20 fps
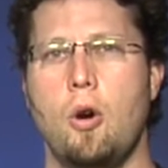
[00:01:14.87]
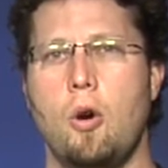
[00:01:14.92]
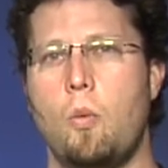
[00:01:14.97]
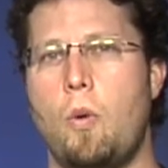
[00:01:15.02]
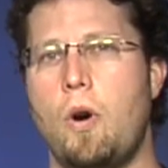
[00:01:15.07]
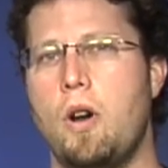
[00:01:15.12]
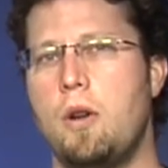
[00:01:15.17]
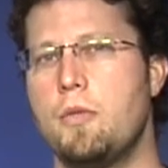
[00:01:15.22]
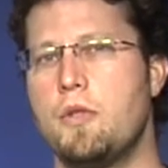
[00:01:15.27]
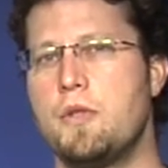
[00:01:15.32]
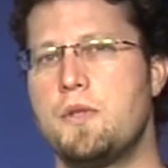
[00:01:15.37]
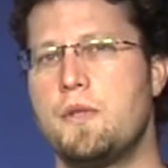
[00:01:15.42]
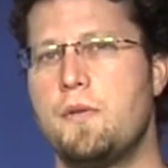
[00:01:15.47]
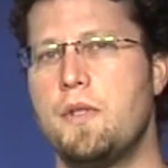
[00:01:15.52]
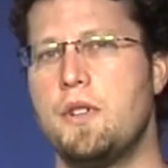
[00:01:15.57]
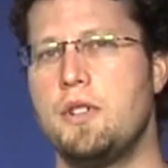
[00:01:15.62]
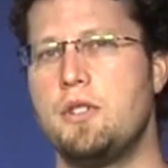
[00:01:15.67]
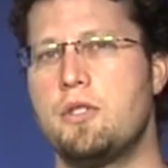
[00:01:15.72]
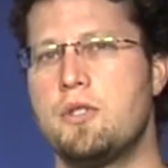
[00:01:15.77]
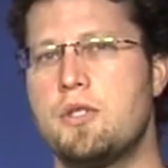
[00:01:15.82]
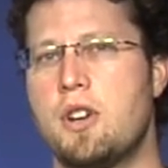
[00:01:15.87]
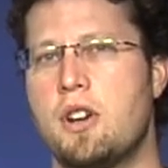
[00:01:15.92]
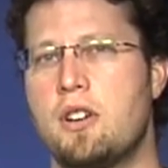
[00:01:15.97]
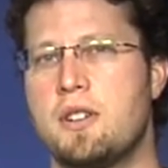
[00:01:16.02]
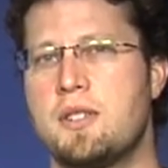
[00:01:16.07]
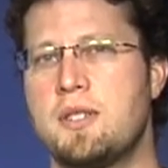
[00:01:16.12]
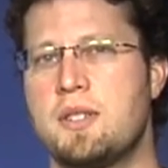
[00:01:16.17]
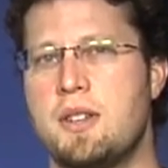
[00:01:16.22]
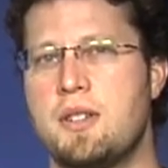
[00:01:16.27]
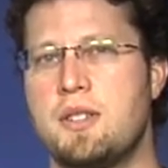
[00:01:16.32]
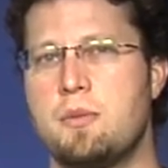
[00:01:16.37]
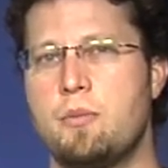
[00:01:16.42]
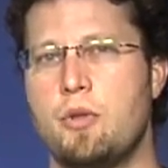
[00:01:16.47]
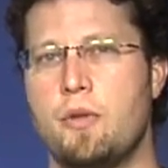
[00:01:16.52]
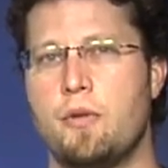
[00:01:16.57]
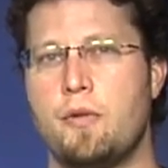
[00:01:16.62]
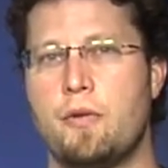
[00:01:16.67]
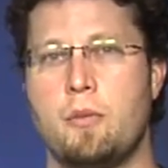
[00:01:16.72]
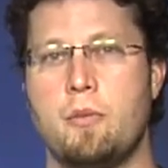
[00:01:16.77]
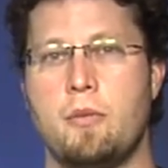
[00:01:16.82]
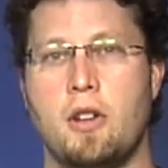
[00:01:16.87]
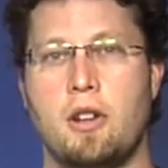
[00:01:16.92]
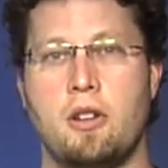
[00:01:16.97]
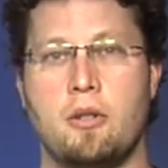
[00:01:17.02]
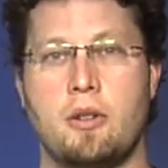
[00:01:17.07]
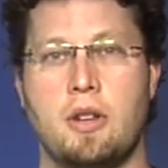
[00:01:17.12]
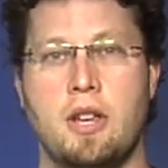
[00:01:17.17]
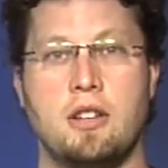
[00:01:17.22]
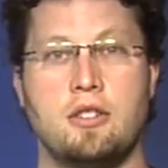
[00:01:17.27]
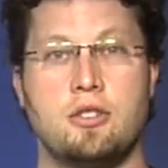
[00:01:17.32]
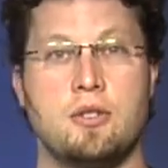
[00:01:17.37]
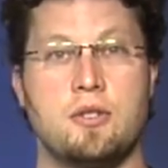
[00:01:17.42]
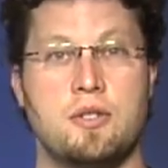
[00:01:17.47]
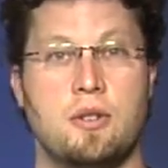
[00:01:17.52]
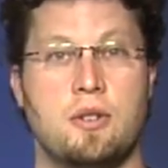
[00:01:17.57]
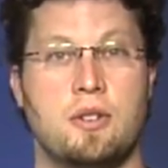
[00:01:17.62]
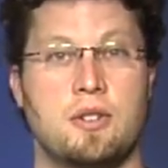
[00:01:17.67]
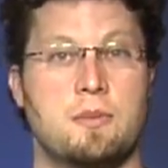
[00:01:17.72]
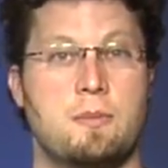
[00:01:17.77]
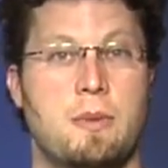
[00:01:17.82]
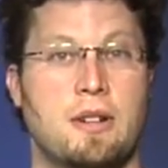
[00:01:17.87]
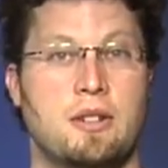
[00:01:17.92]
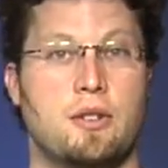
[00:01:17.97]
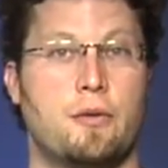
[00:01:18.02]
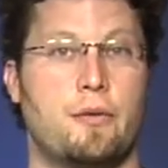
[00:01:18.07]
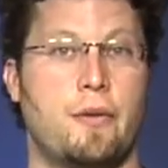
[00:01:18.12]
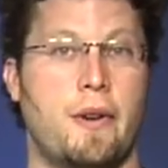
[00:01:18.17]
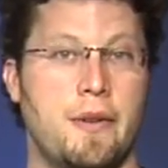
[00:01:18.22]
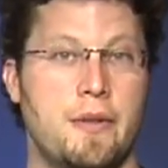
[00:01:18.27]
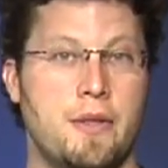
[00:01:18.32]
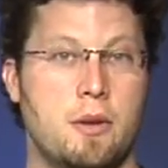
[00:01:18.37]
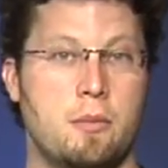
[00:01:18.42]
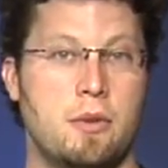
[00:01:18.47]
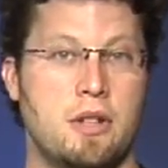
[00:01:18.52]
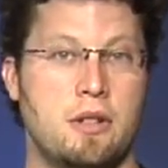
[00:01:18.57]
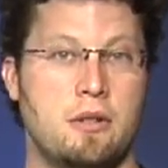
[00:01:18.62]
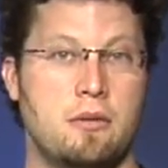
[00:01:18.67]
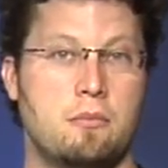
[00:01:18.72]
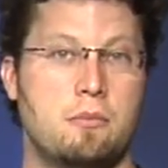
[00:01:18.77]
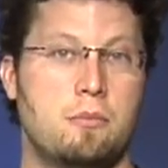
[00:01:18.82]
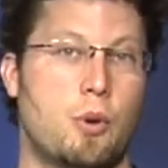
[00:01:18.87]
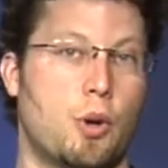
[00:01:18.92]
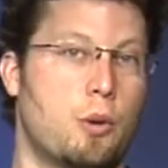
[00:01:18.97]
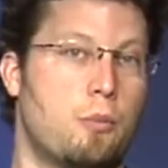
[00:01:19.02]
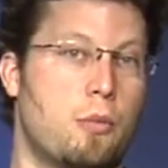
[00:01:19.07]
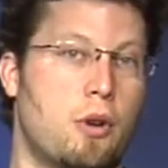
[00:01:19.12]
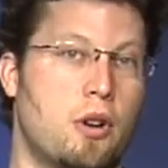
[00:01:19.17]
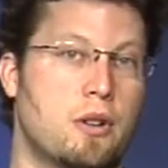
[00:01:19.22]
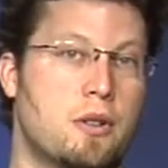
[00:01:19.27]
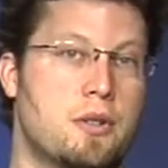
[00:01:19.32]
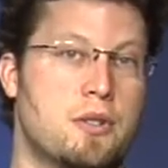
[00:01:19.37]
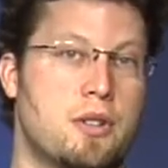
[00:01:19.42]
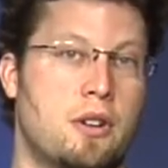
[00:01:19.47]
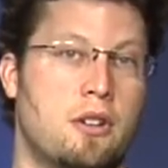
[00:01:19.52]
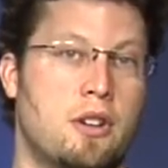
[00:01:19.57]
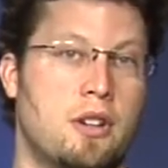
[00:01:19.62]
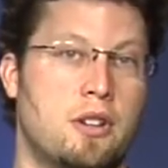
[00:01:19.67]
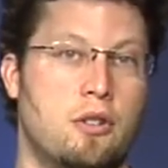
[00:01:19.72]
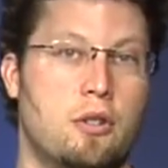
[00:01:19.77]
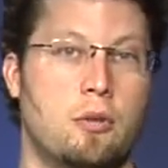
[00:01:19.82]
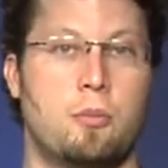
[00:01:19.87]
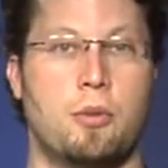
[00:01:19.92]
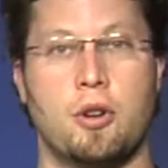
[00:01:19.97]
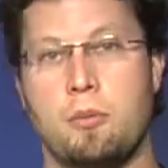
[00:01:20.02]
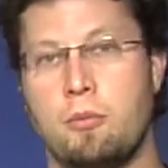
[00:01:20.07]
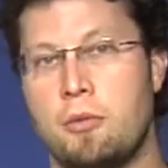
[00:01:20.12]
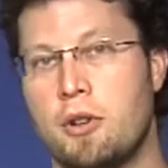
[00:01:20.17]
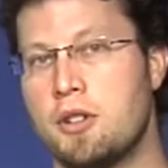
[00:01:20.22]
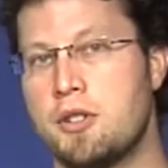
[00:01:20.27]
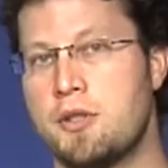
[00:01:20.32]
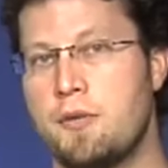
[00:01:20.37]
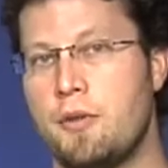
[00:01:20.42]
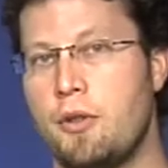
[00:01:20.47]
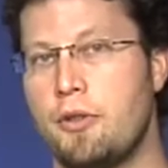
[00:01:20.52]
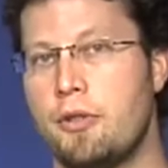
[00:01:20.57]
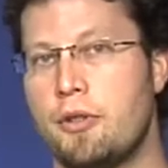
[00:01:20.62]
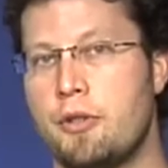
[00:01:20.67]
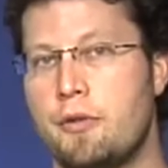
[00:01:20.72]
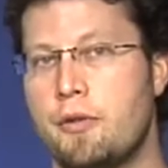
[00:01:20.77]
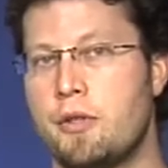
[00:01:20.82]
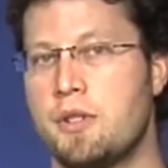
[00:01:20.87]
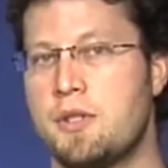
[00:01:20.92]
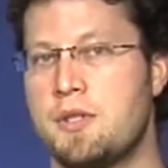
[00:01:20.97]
While most features are accessible from the locations you'd expect to find them in, bookmarks are in your bookmarks folder, for